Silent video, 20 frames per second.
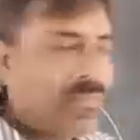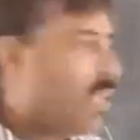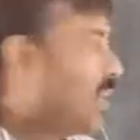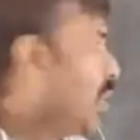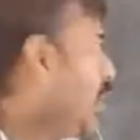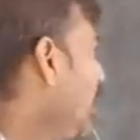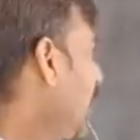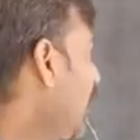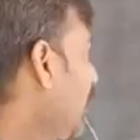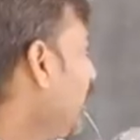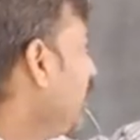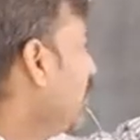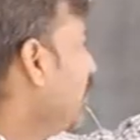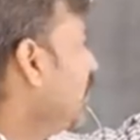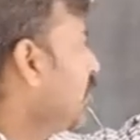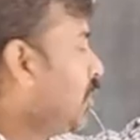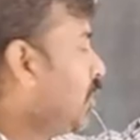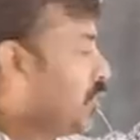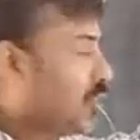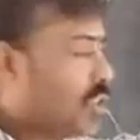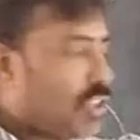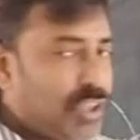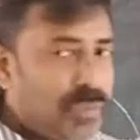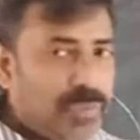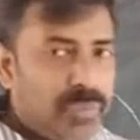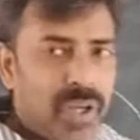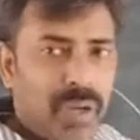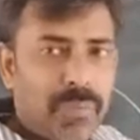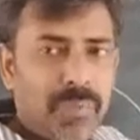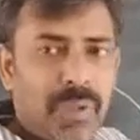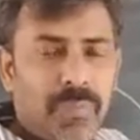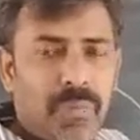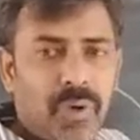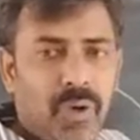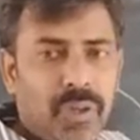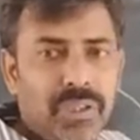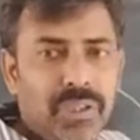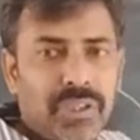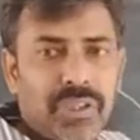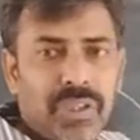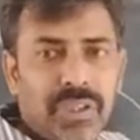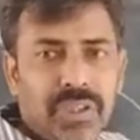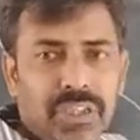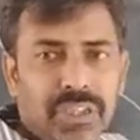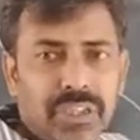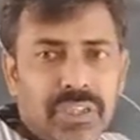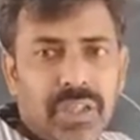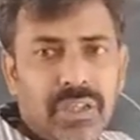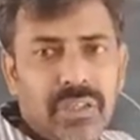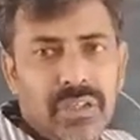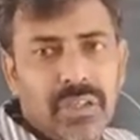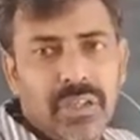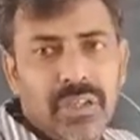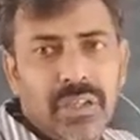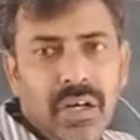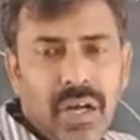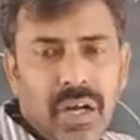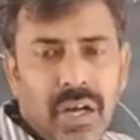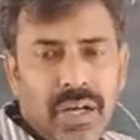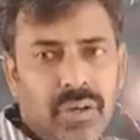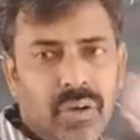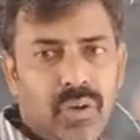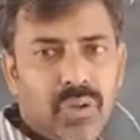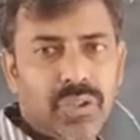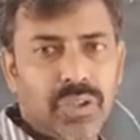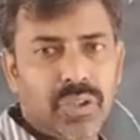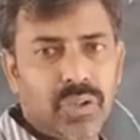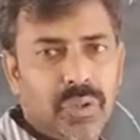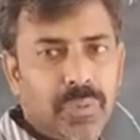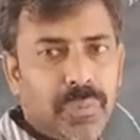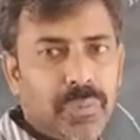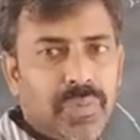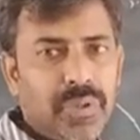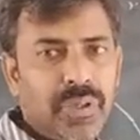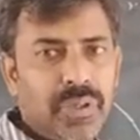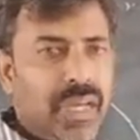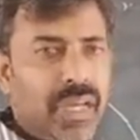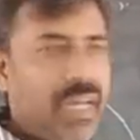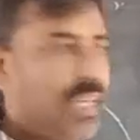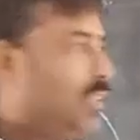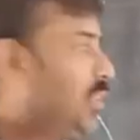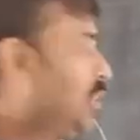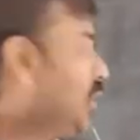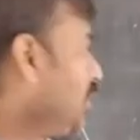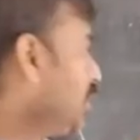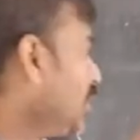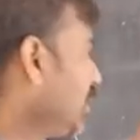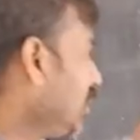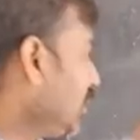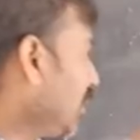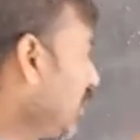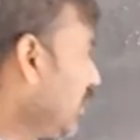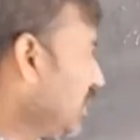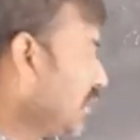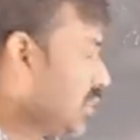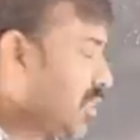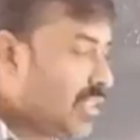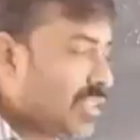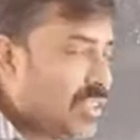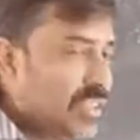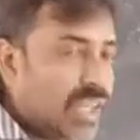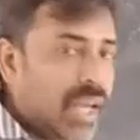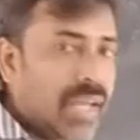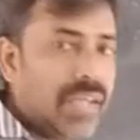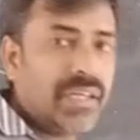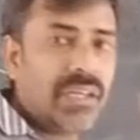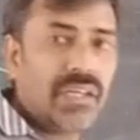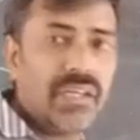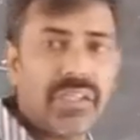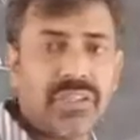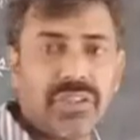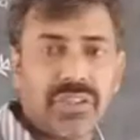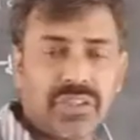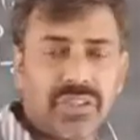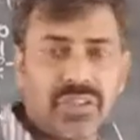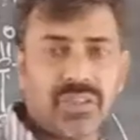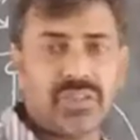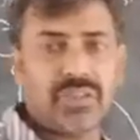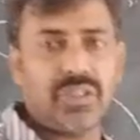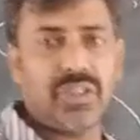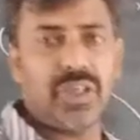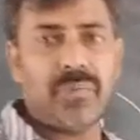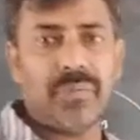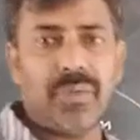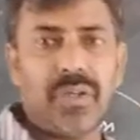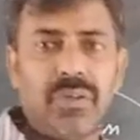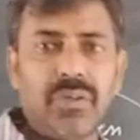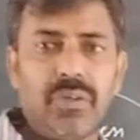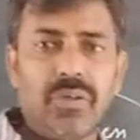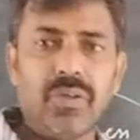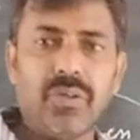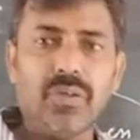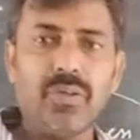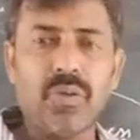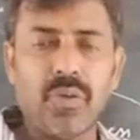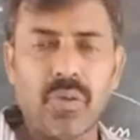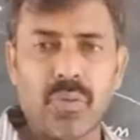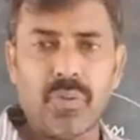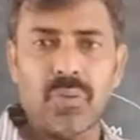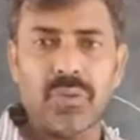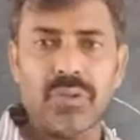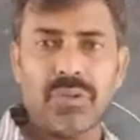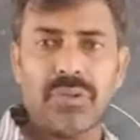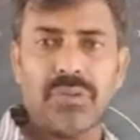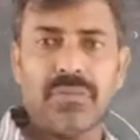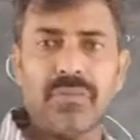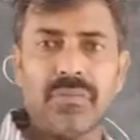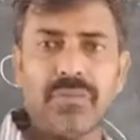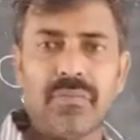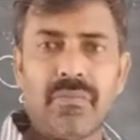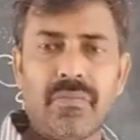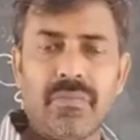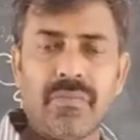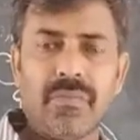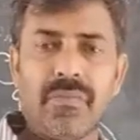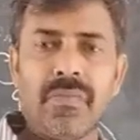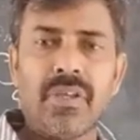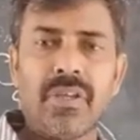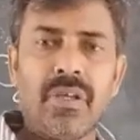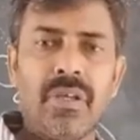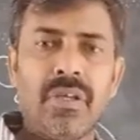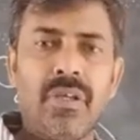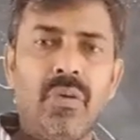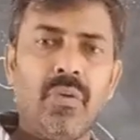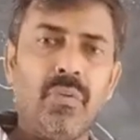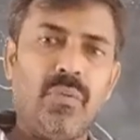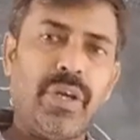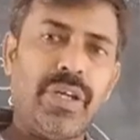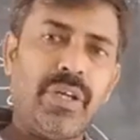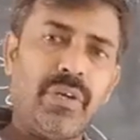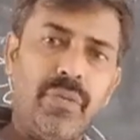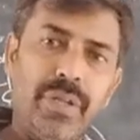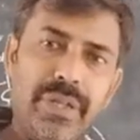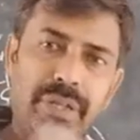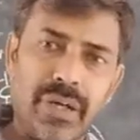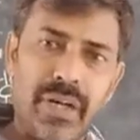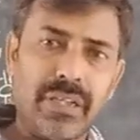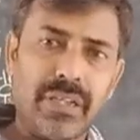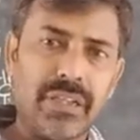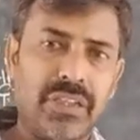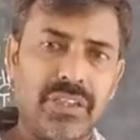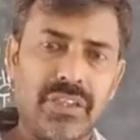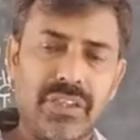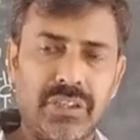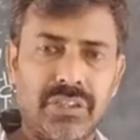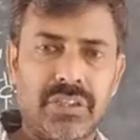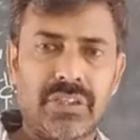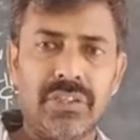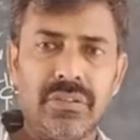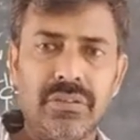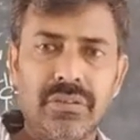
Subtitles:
and the shift of the bond generates the hydroxyl group. And this is the cyclic structure of the glucose. When you will draw the structure